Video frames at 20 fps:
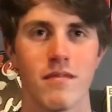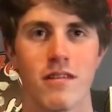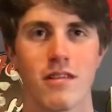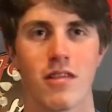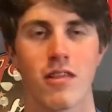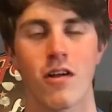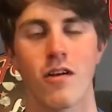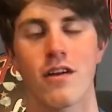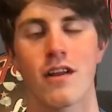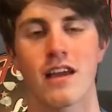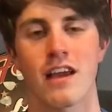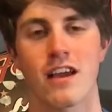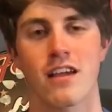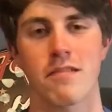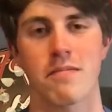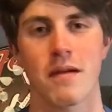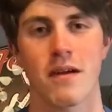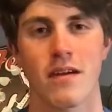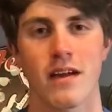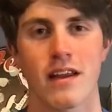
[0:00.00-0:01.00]
learning
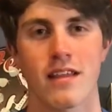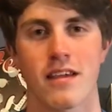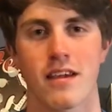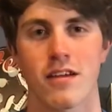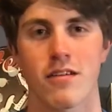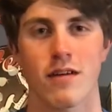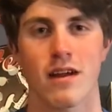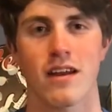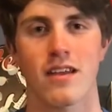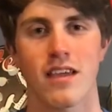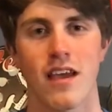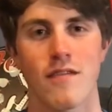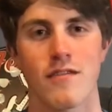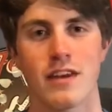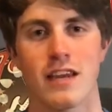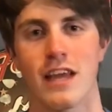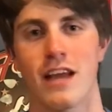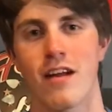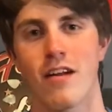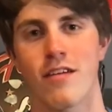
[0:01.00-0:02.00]
experience in great
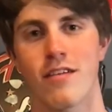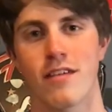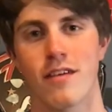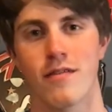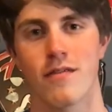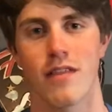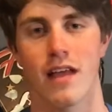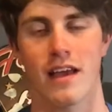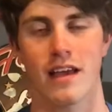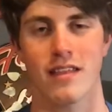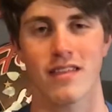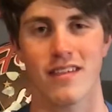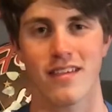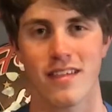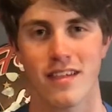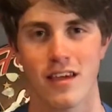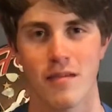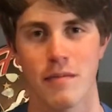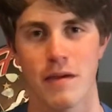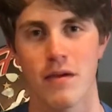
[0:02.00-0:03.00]
7 years of like
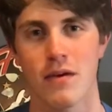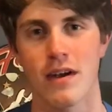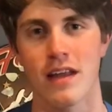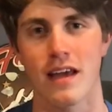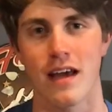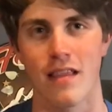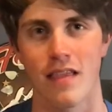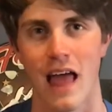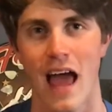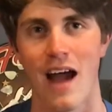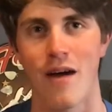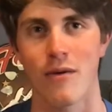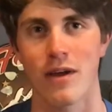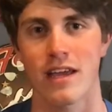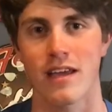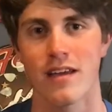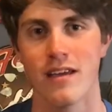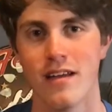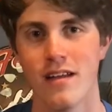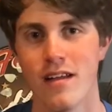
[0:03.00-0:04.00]
this community
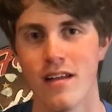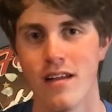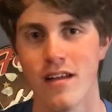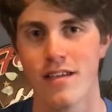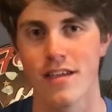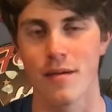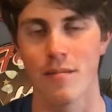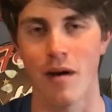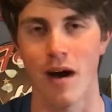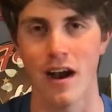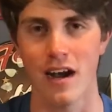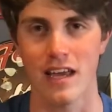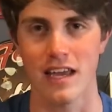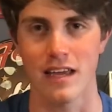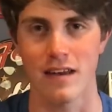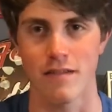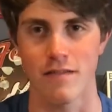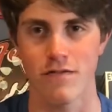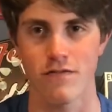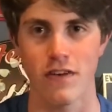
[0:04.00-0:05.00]
allowing somebody
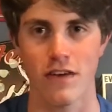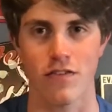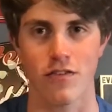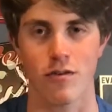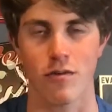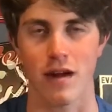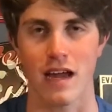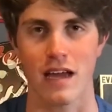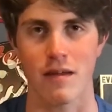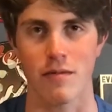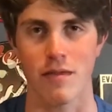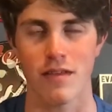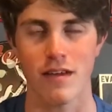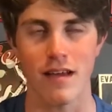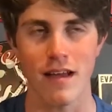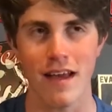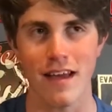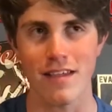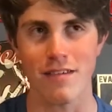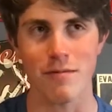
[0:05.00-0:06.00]
in 5th grade that
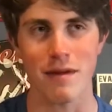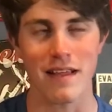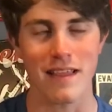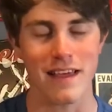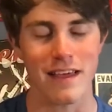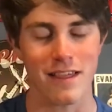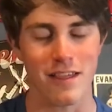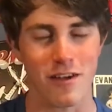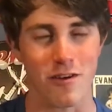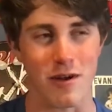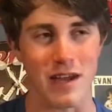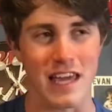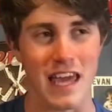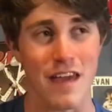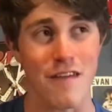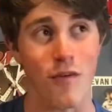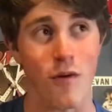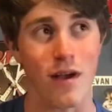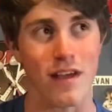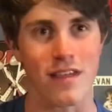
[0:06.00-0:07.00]
has really
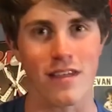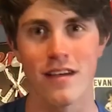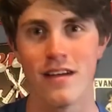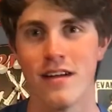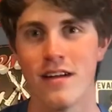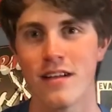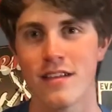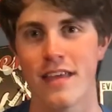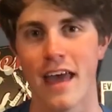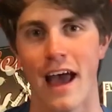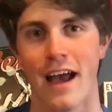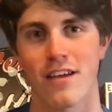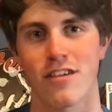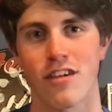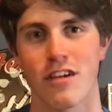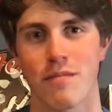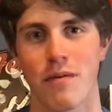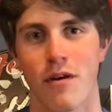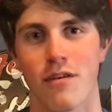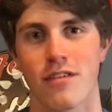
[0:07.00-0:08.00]
squeaky voice to
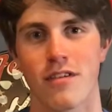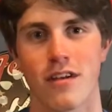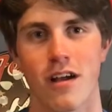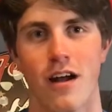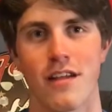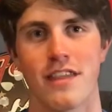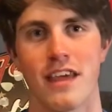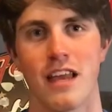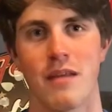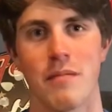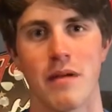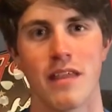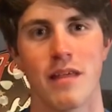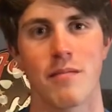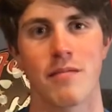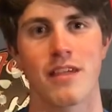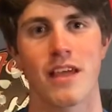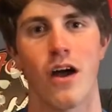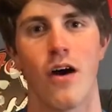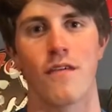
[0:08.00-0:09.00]
actually post content and be
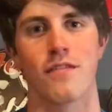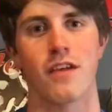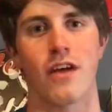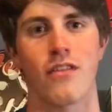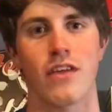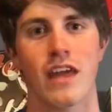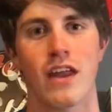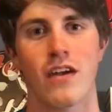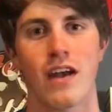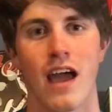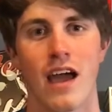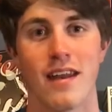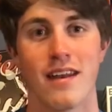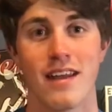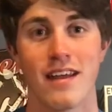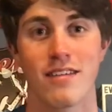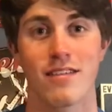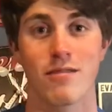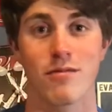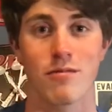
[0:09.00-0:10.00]
themselves on the internet.
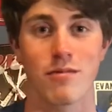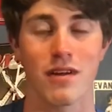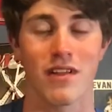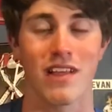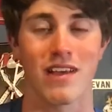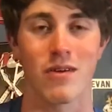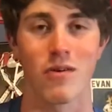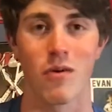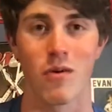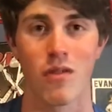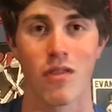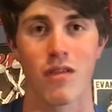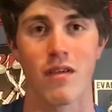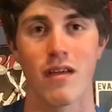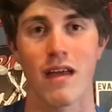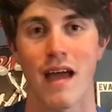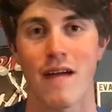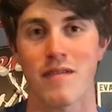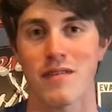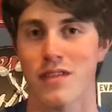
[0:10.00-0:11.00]
It's really cool,
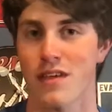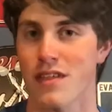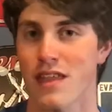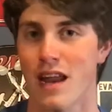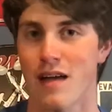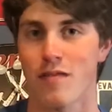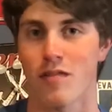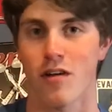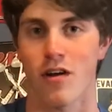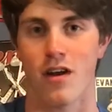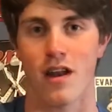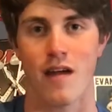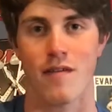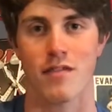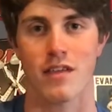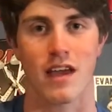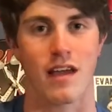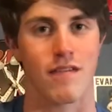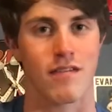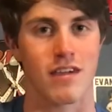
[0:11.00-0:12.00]
everything that I've learned,
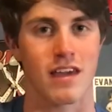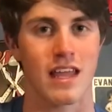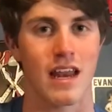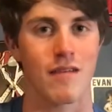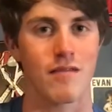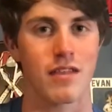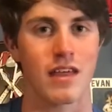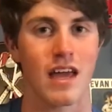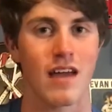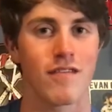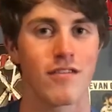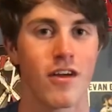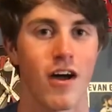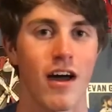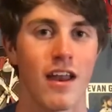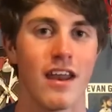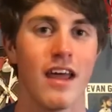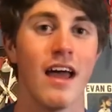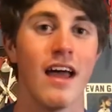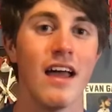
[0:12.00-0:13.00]
everything I've seen, everything I've
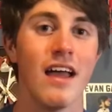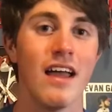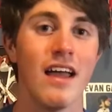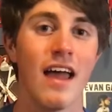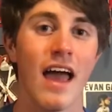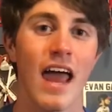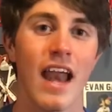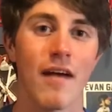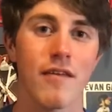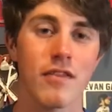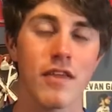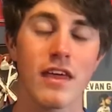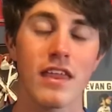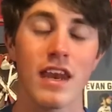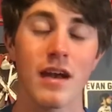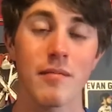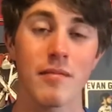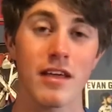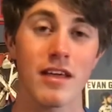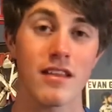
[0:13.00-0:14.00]
done, and everything
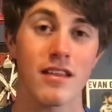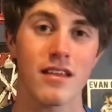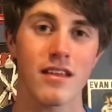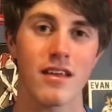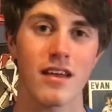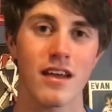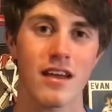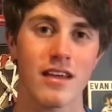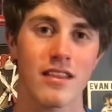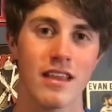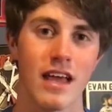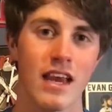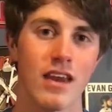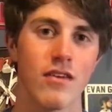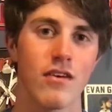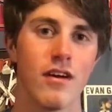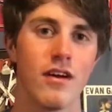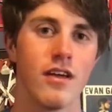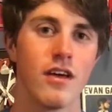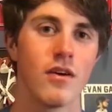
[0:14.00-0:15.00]
that I'm going to continue
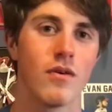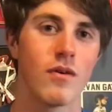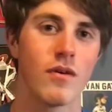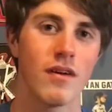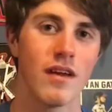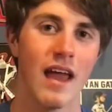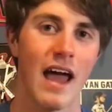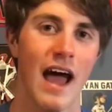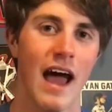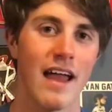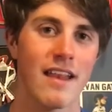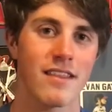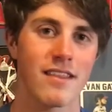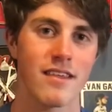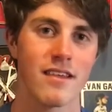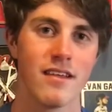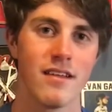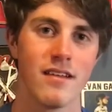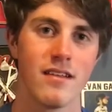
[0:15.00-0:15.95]
to do at